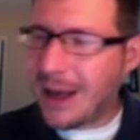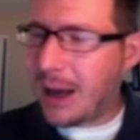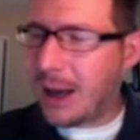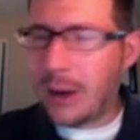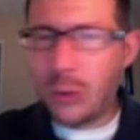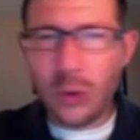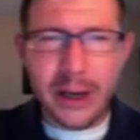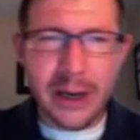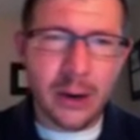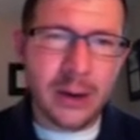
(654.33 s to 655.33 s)
and we'll
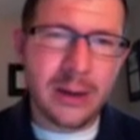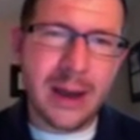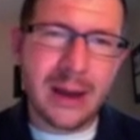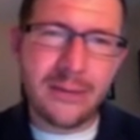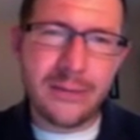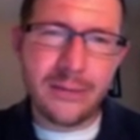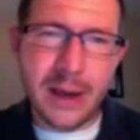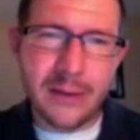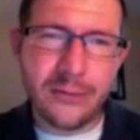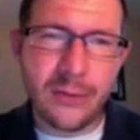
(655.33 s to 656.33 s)
carry
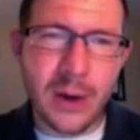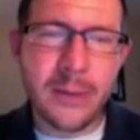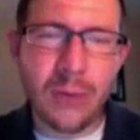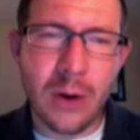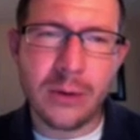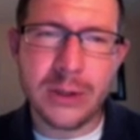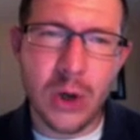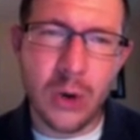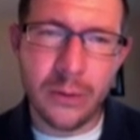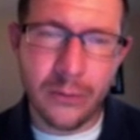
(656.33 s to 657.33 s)
that frame of reference
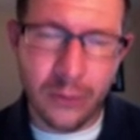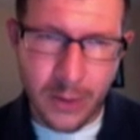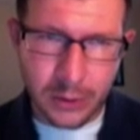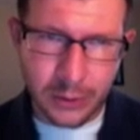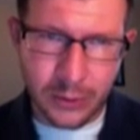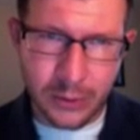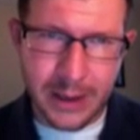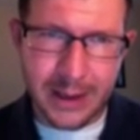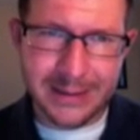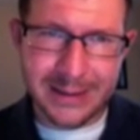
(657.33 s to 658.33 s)
over from our learner
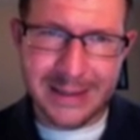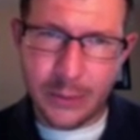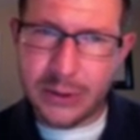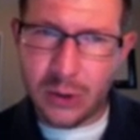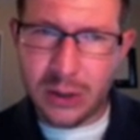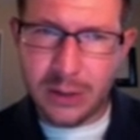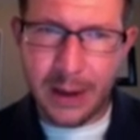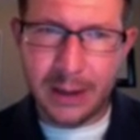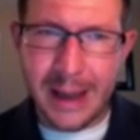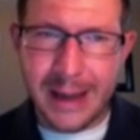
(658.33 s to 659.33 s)
analysis that we talked
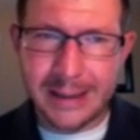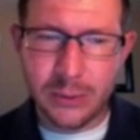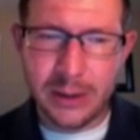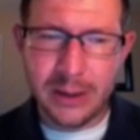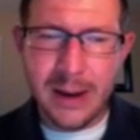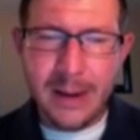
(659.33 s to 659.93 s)
about last week.